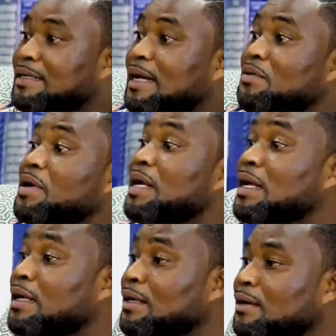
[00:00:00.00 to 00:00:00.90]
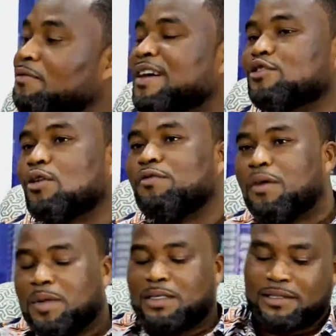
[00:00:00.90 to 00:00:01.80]
And I said, really? First
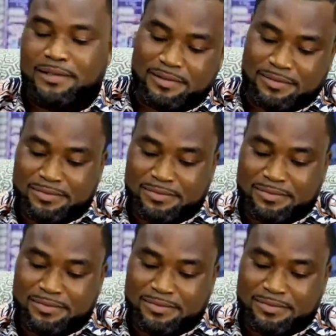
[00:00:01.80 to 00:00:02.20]
confirmation.